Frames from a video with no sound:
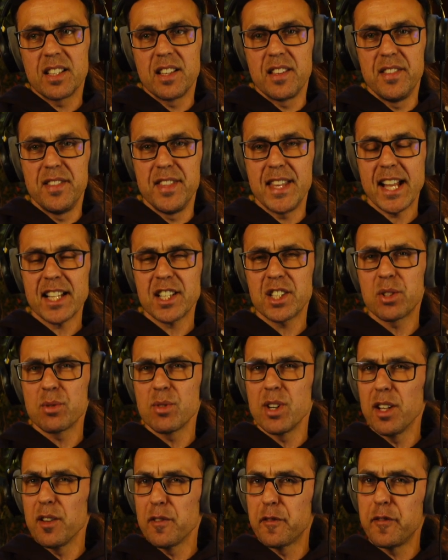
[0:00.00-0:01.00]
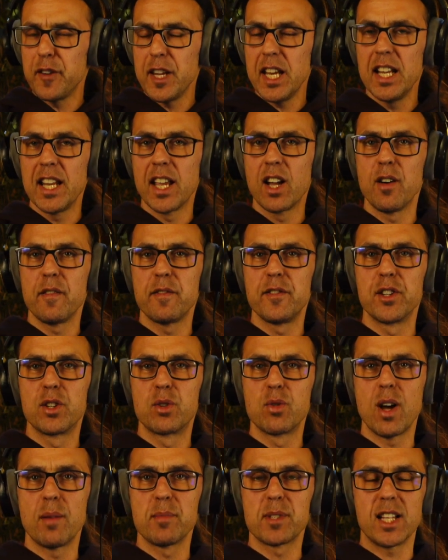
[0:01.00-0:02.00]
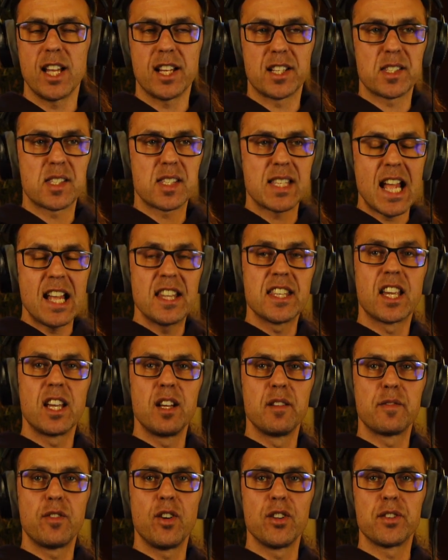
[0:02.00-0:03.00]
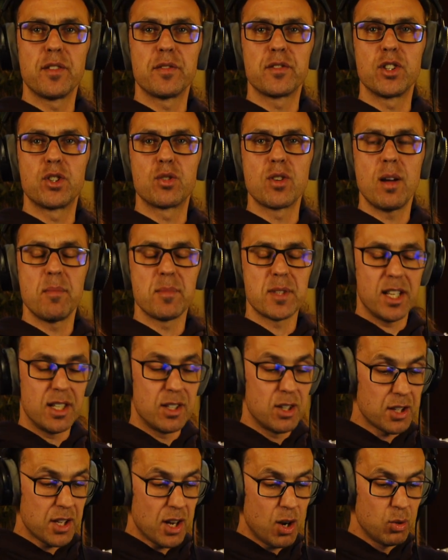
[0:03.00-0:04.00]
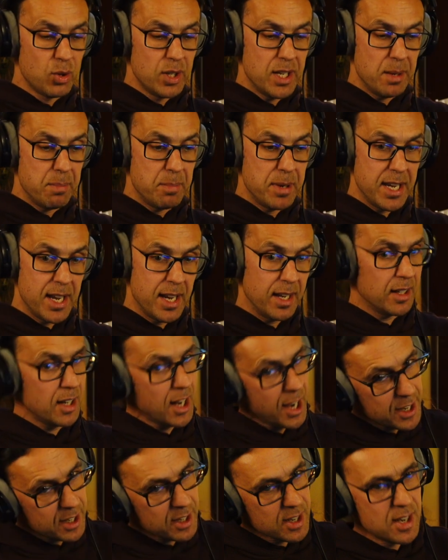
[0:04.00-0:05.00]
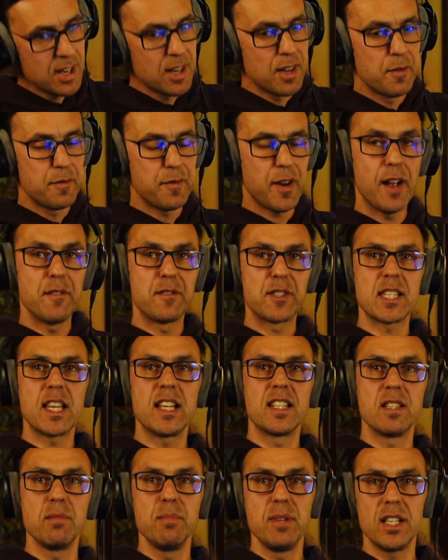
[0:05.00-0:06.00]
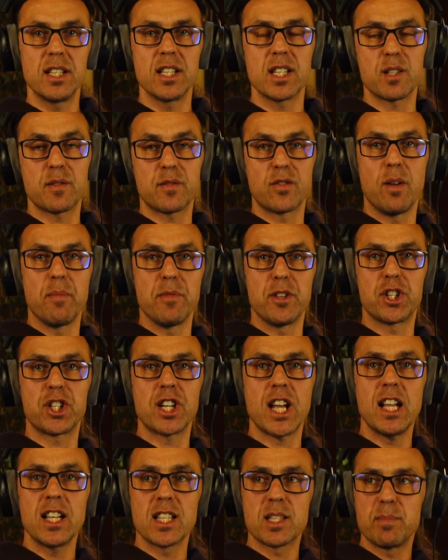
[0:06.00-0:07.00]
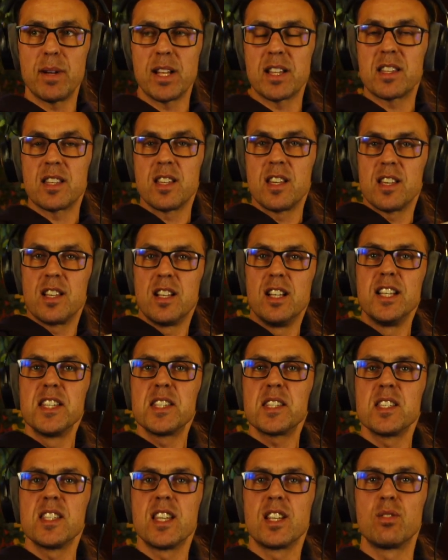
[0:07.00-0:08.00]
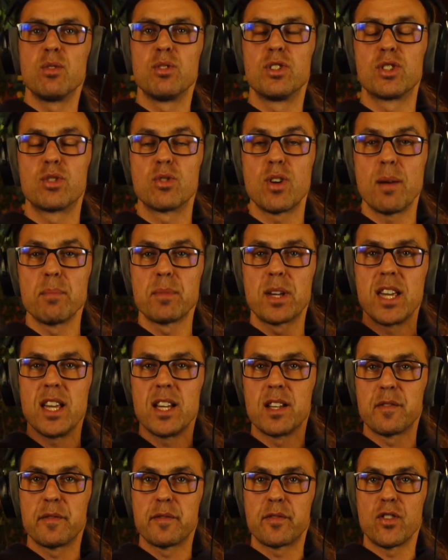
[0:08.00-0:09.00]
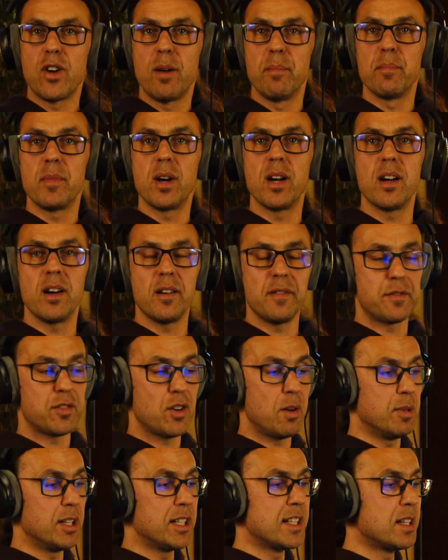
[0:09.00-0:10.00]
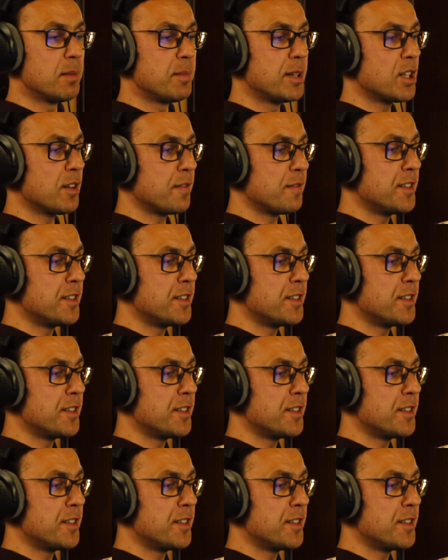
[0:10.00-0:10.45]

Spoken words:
natural feeling of the drums, like standing in front of the drums and not only being like 5 centimeters from the shells, but listening to the drum kit from a little bit of